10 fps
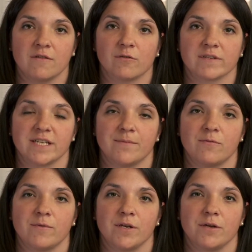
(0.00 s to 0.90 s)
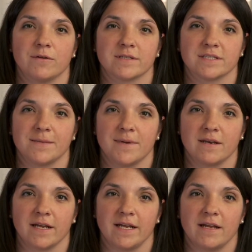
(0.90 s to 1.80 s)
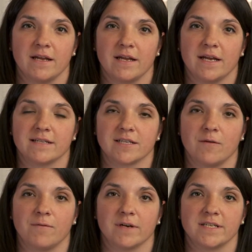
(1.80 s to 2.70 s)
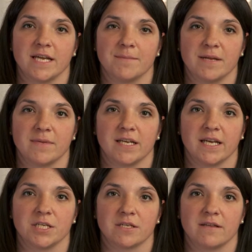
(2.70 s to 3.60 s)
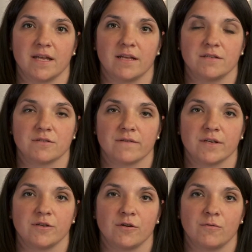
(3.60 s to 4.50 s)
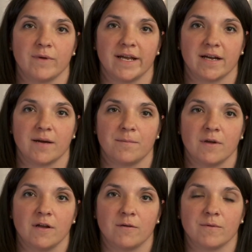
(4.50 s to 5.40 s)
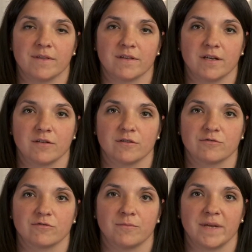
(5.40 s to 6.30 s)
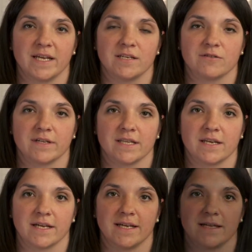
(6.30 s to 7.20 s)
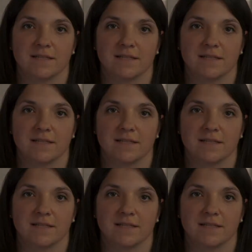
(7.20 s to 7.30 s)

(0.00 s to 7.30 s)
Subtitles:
For example, when you go to sleep at night, it's helpful to take pain medication then so that you don't wake up with uncontrolled pain during the night.